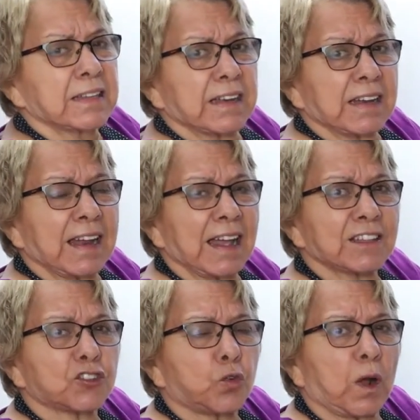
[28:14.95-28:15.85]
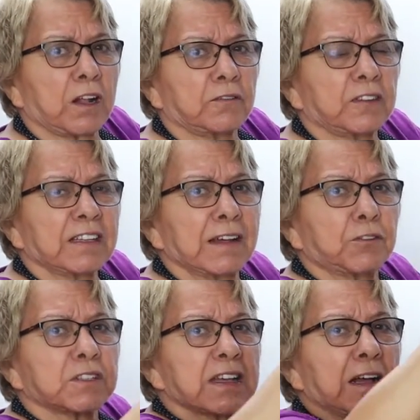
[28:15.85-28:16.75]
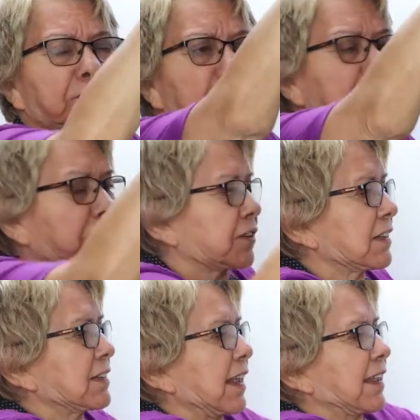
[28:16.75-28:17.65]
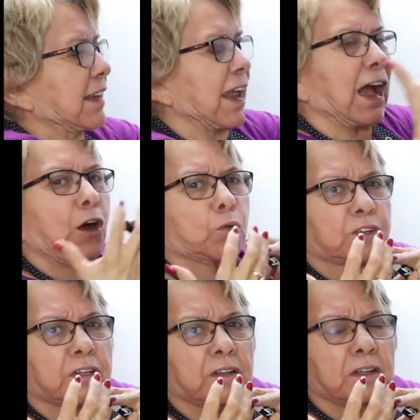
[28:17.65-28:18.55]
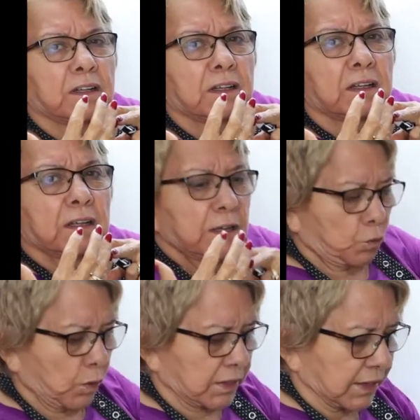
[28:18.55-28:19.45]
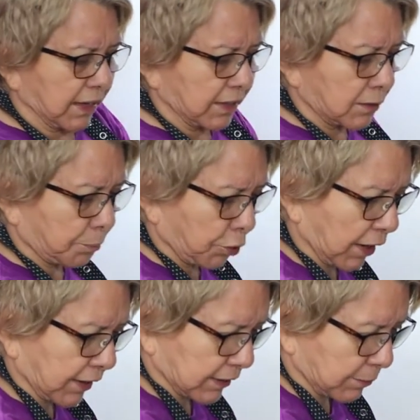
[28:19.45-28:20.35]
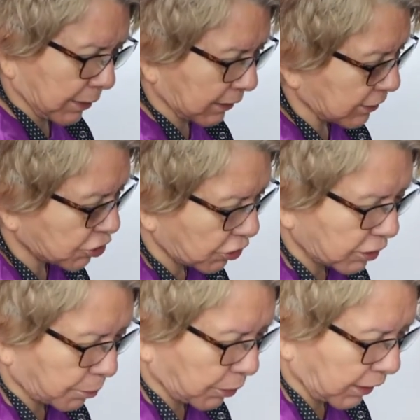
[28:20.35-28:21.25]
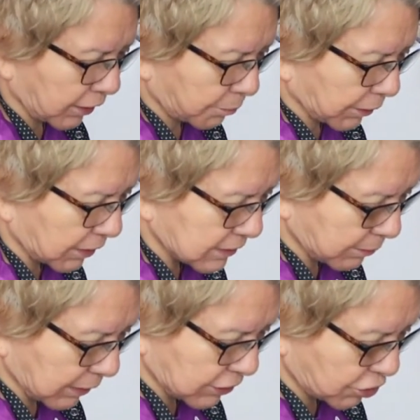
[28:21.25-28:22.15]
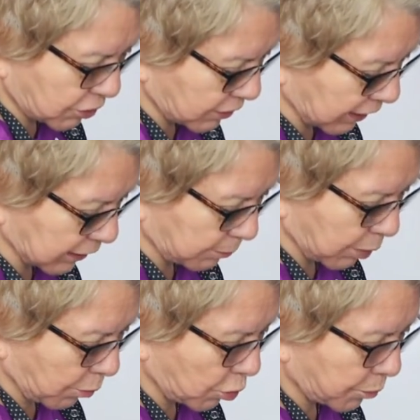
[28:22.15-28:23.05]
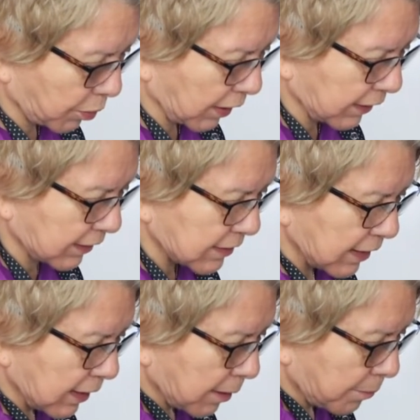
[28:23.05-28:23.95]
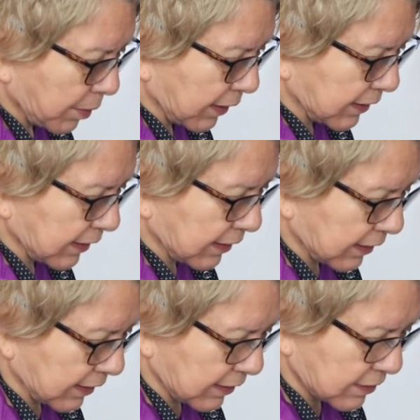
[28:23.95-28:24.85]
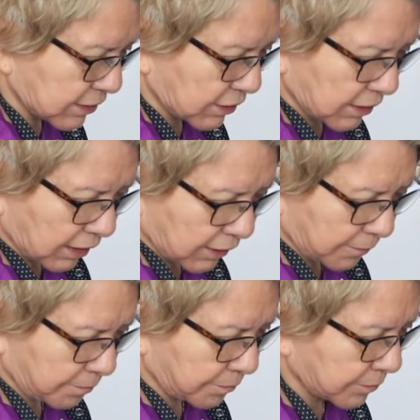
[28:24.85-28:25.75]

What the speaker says: that it has 12 levels of lift taken out within the product. I'm not going to show you the product because I'm not sure that I can promote product, but it is, let